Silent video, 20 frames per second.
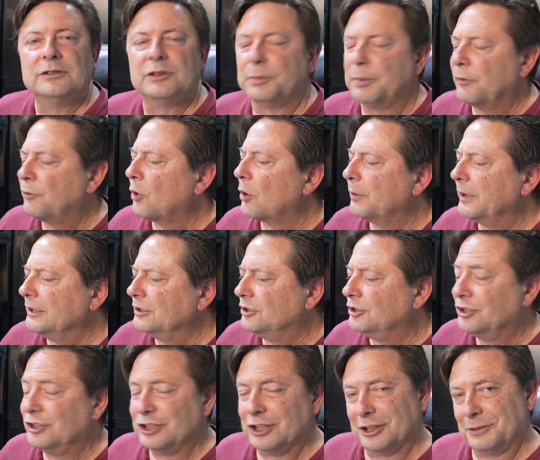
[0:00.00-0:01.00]
So before we
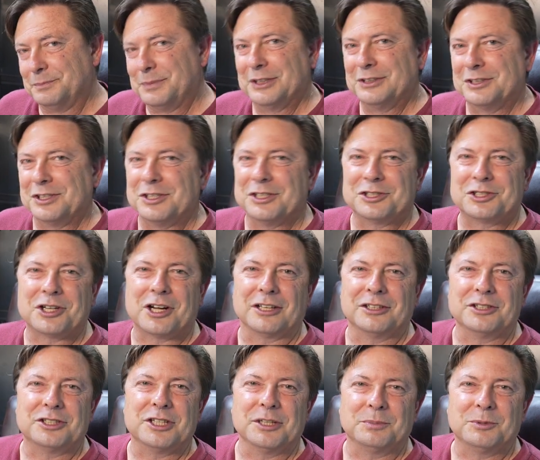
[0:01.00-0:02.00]
jump into this
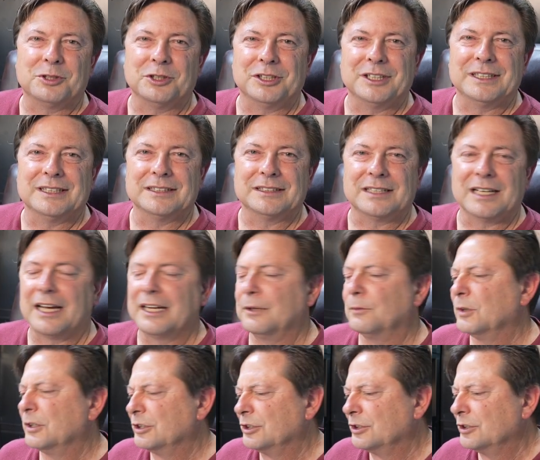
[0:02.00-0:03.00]
chocolate chip cookie design, I
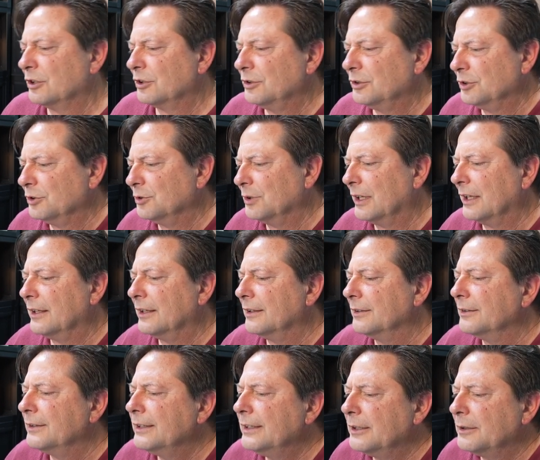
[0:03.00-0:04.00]
want to show you a
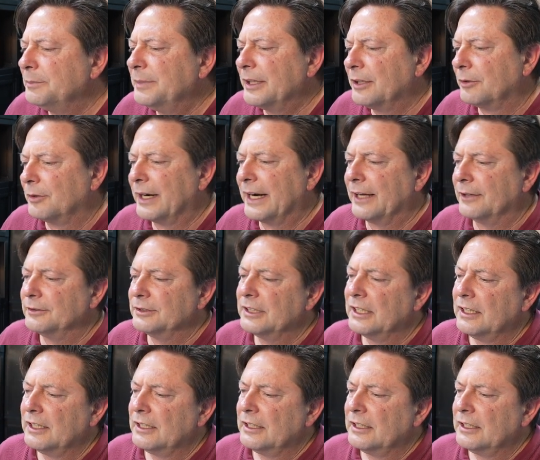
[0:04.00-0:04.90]
little bit around.